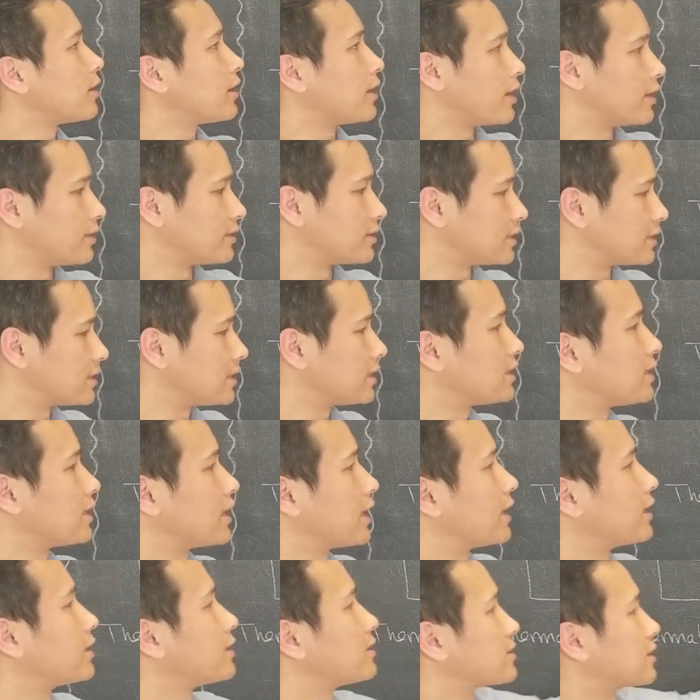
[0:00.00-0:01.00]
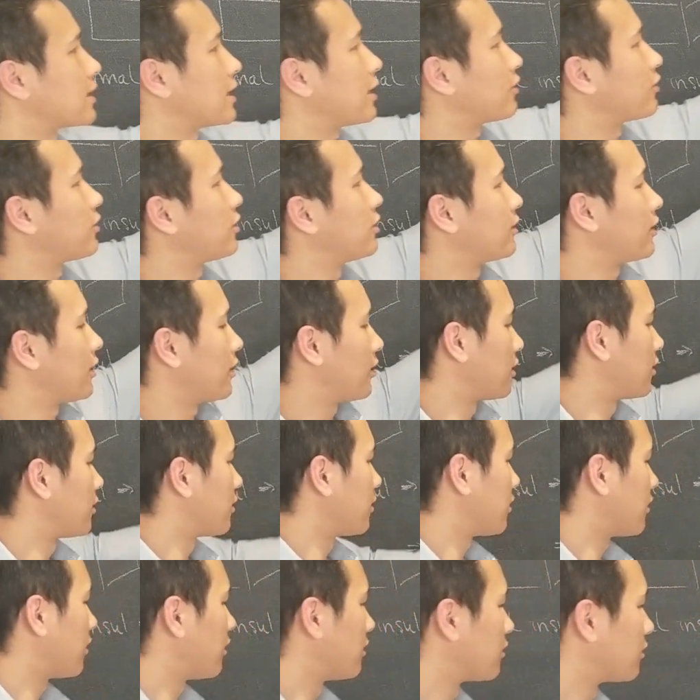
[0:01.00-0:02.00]
and dt dn is
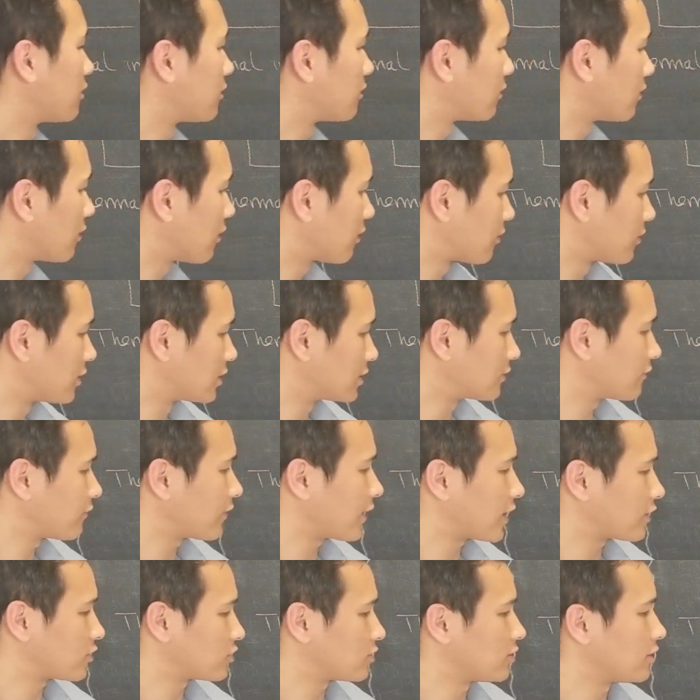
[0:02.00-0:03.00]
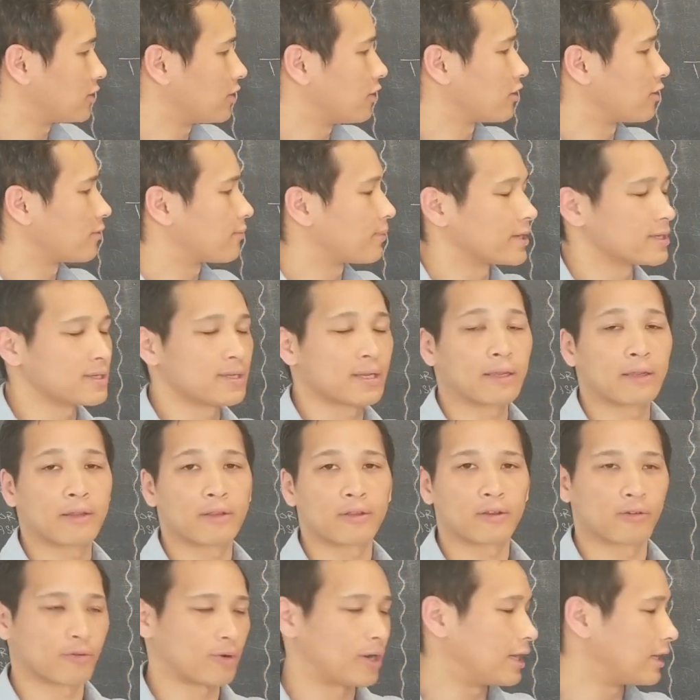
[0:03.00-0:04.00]
calculated in this fashion here by
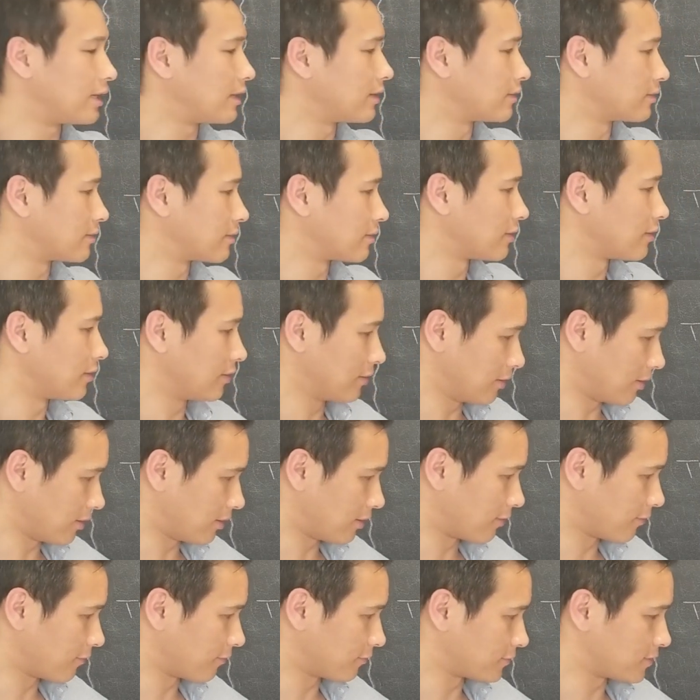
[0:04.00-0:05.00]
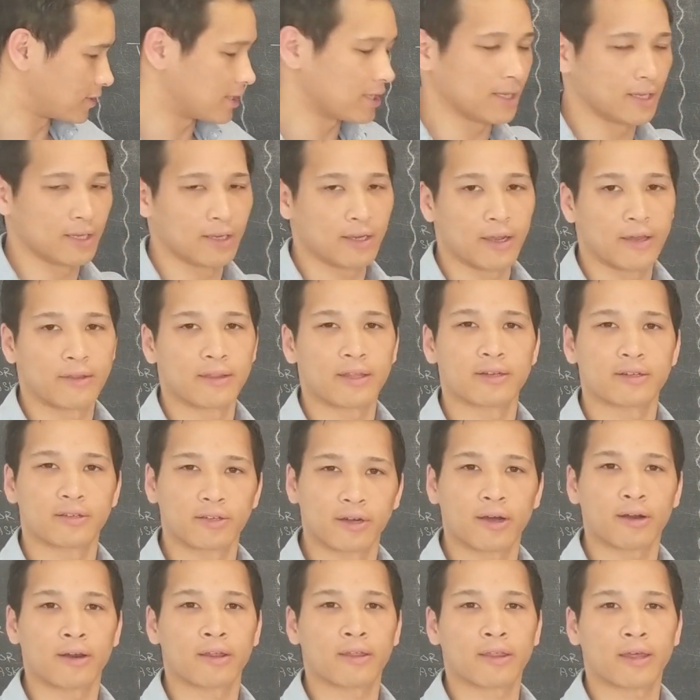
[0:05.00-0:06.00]
taking the gradient of t and then
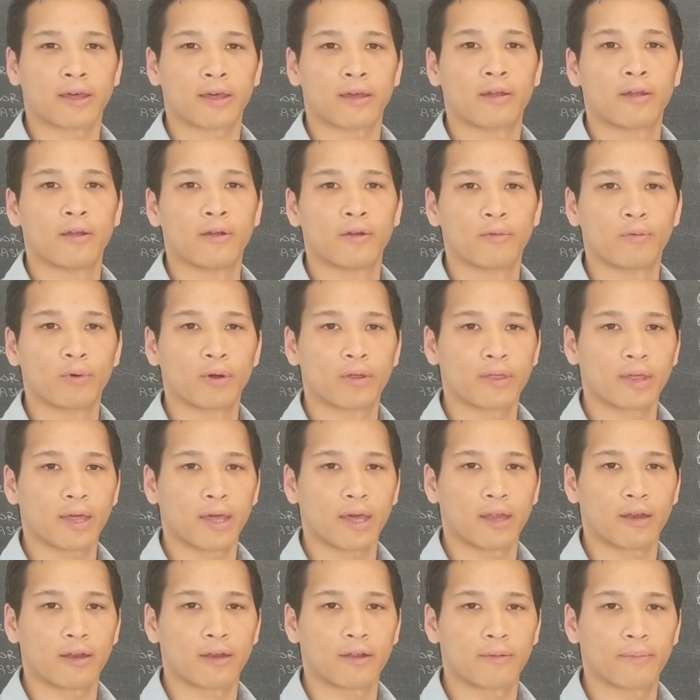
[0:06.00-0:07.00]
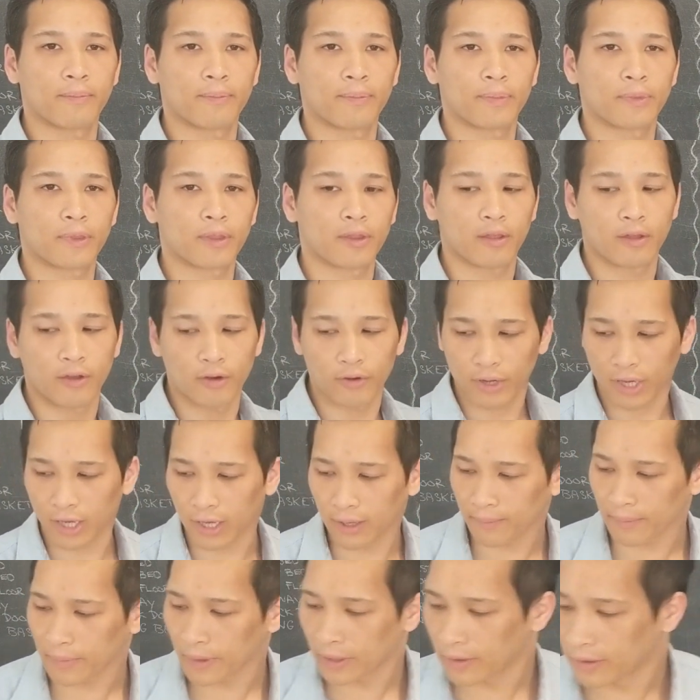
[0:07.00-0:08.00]
dotting that with n.
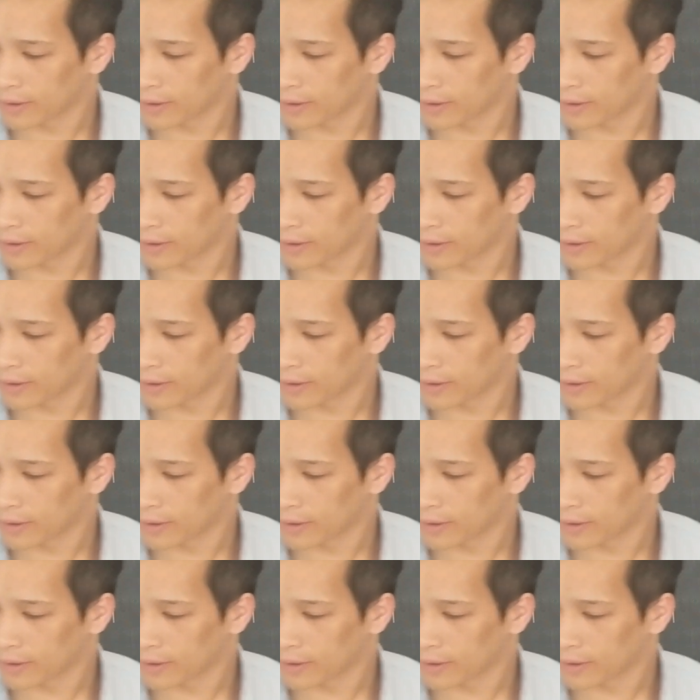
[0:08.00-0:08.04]
Okay?